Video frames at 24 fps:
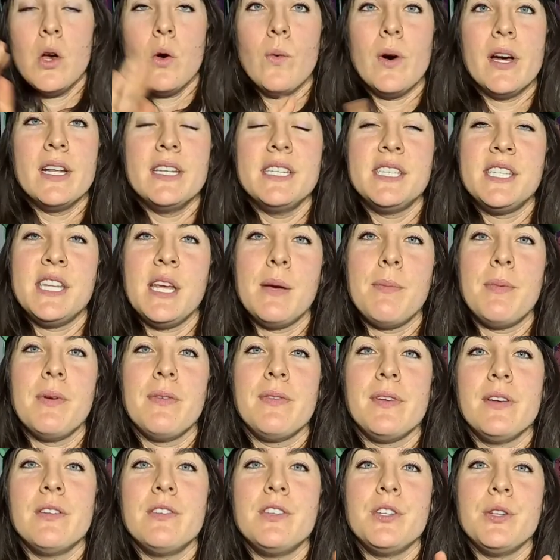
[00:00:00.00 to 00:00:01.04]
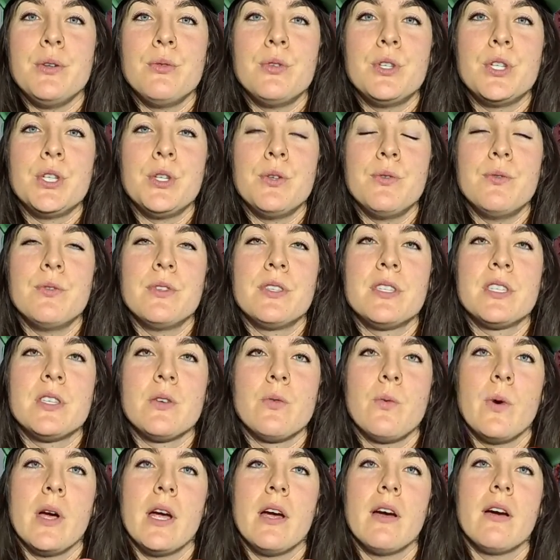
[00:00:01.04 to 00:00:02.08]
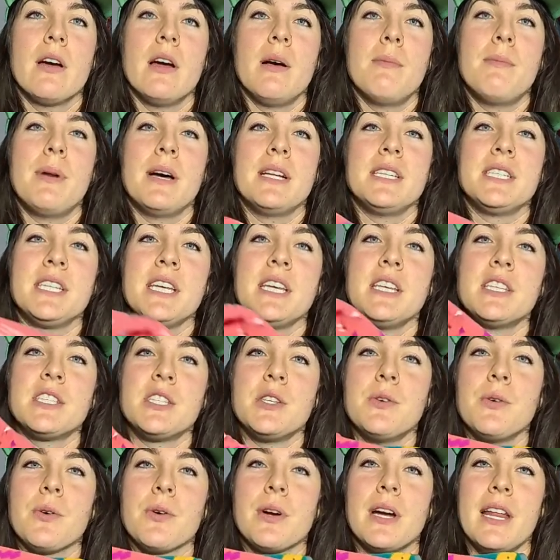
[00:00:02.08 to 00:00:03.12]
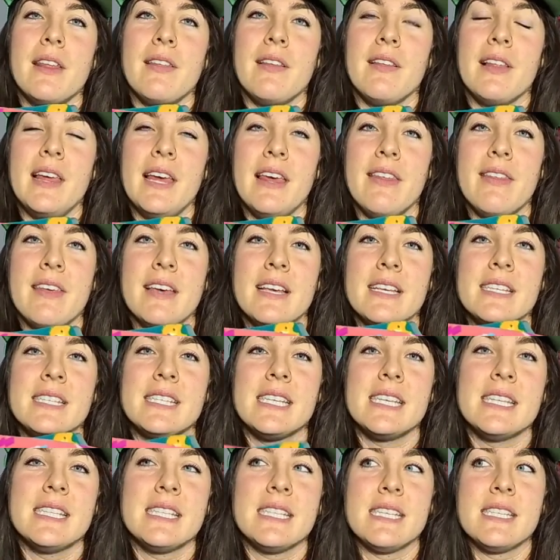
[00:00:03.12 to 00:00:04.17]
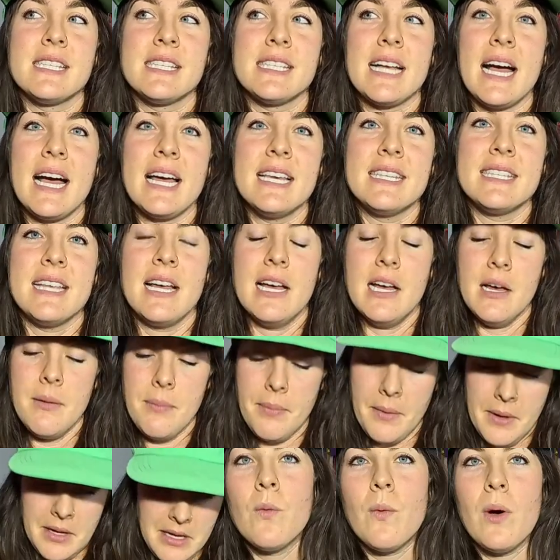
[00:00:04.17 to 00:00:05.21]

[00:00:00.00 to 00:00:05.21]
One tip if you do choose to wear a bunting suit or anything like this is to size up.